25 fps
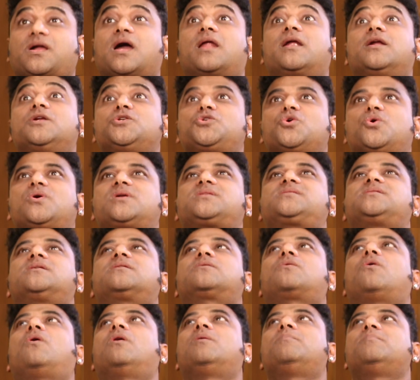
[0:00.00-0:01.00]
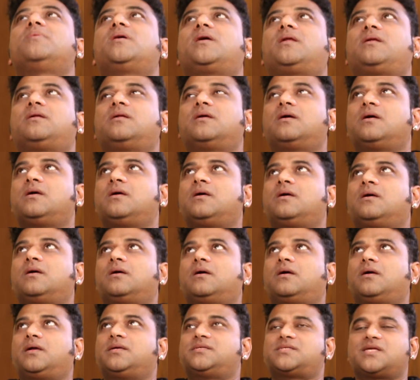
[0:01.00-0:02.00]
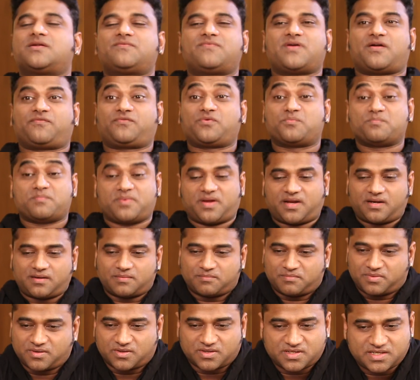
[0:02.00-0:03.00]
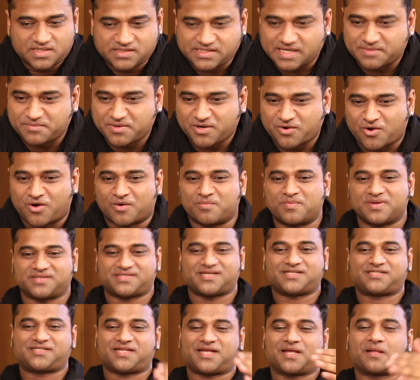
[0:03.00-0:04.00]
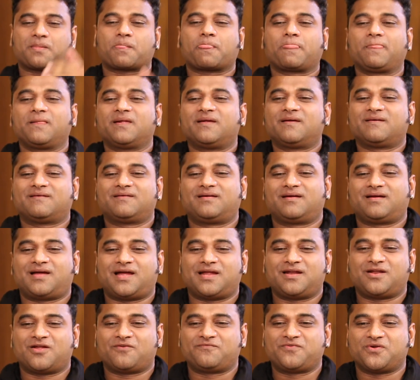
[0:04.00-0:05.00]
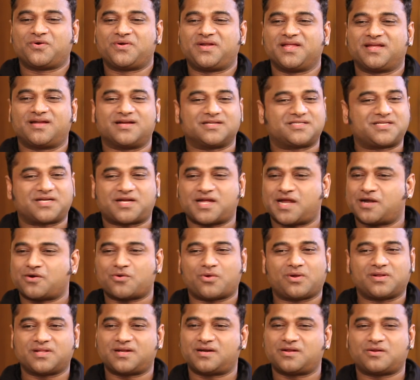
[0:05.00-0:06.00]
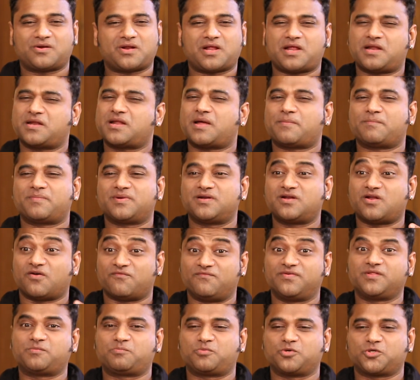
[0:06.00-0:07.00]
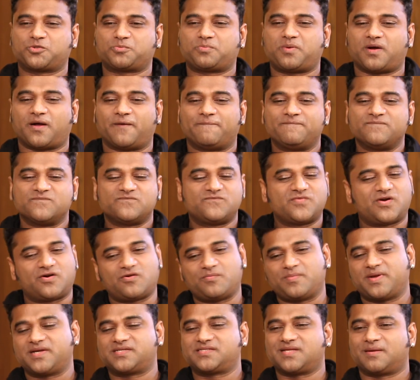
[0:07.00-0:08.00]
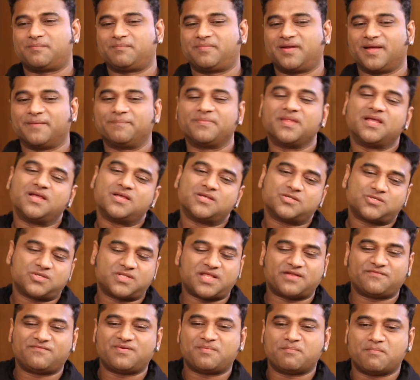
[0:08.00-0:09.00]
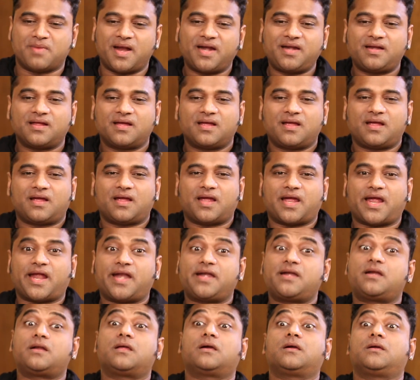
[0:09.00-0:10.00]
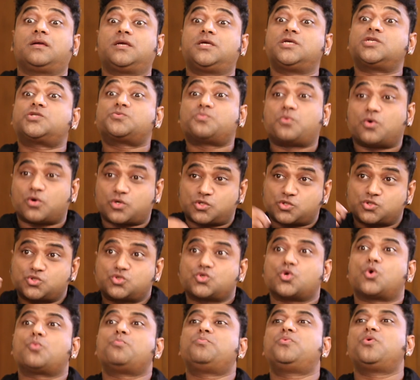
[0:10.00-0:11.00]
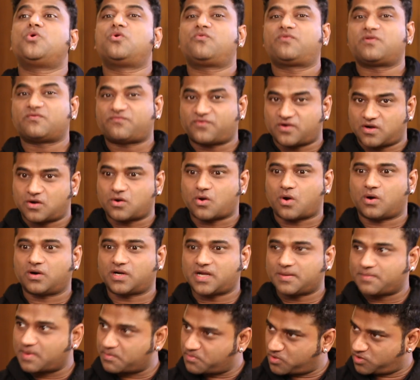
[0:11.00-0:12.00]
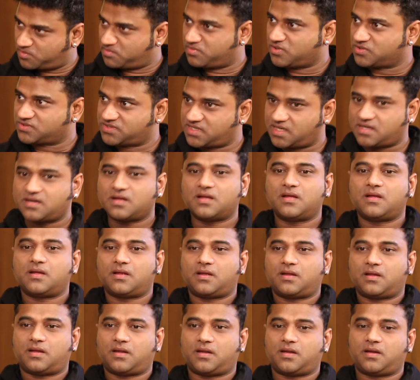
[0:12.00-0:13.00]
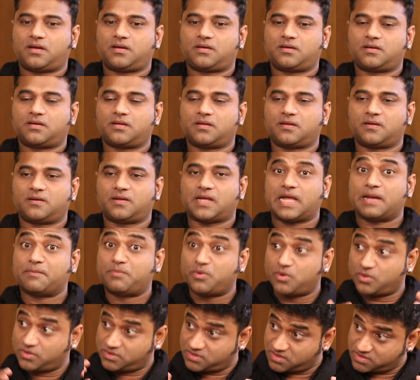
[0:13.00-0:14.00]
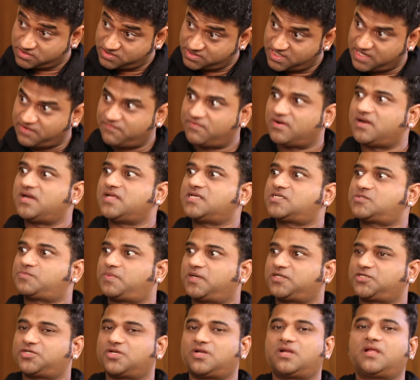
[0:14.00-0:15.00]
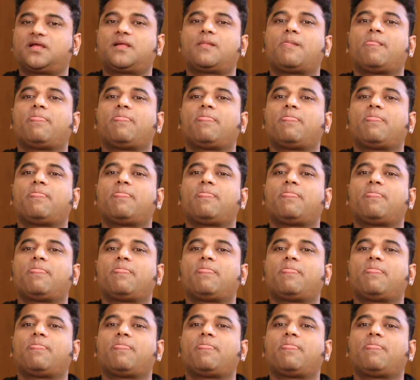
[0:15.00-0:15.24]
Karan Johar sir called me and he said, we have to meet because he sent me a long message saying, I love your Dinka Chika and all that. And I'm in love with Pushpa. We have to meet sometime. So then we met and he spoke so beautiful for a long time about music and about Srivalli especially.